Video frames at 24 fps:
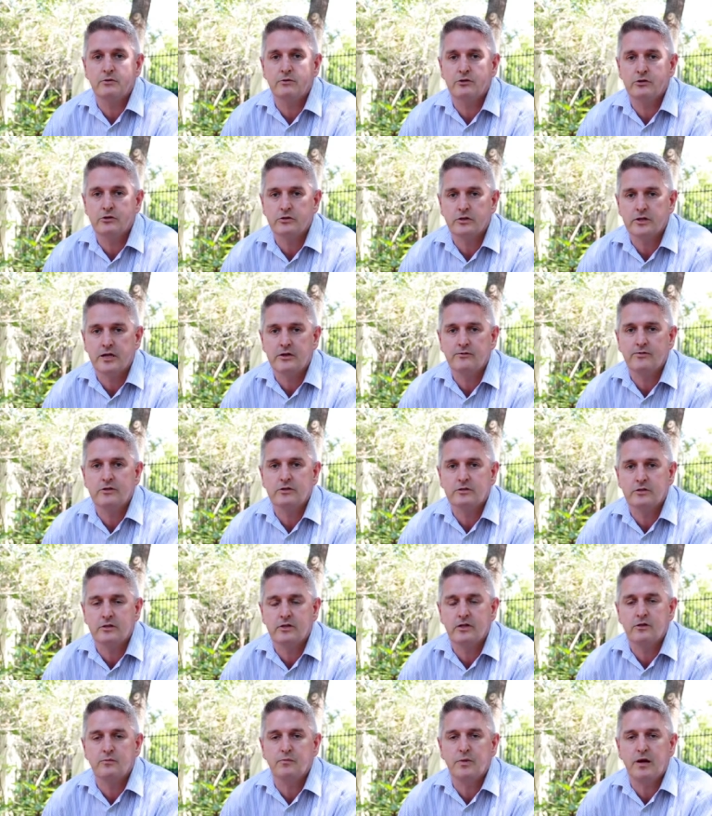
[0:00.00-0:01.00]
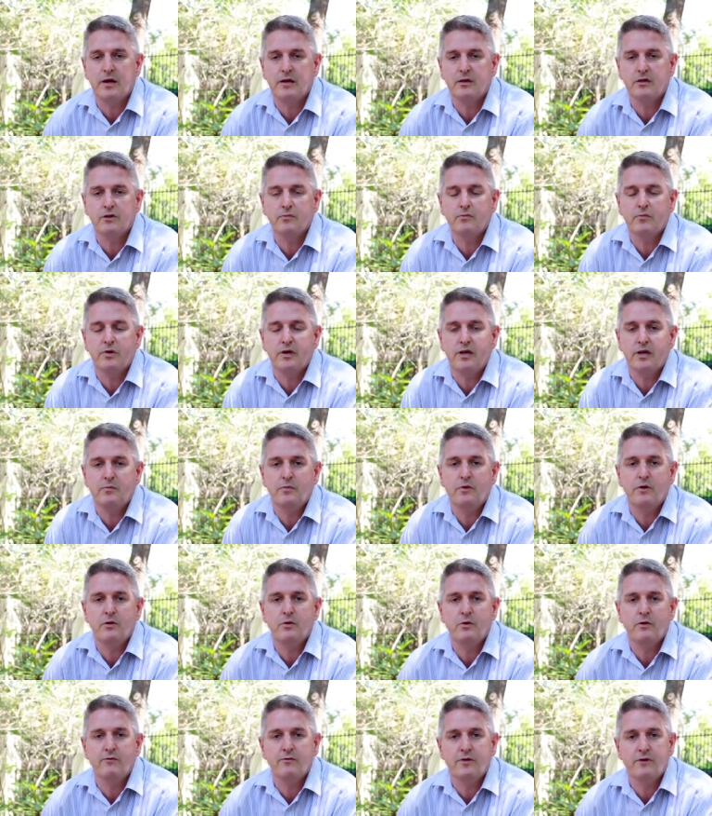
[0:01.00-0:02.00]
just giving something back to people
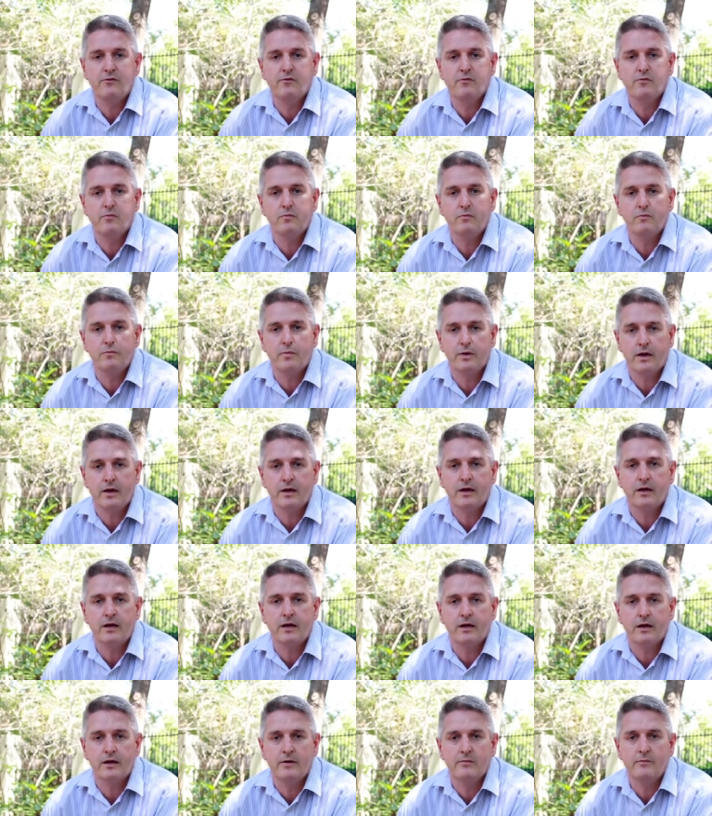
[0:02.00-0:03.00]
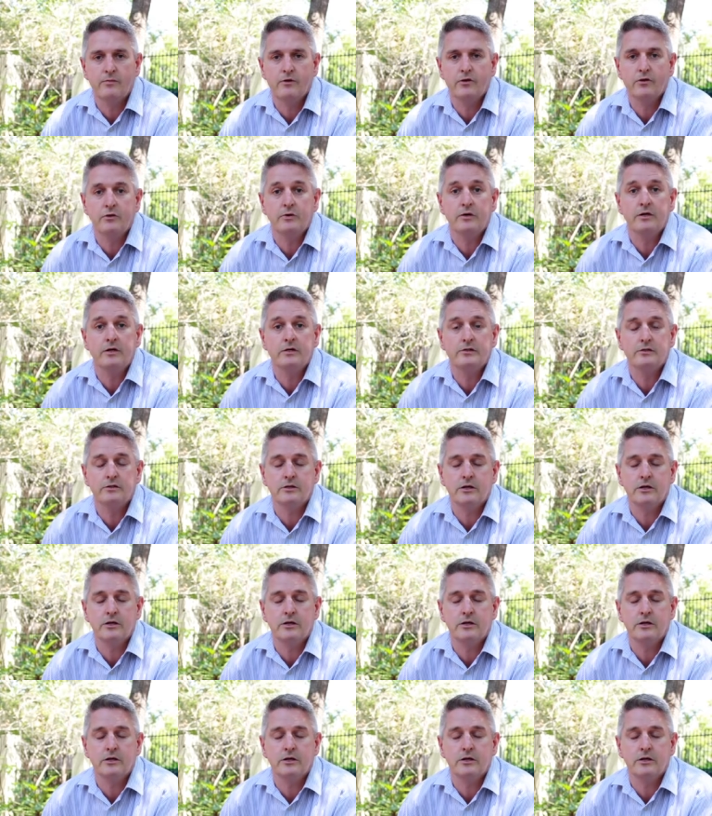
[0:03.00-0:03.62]
who have given back um, to us.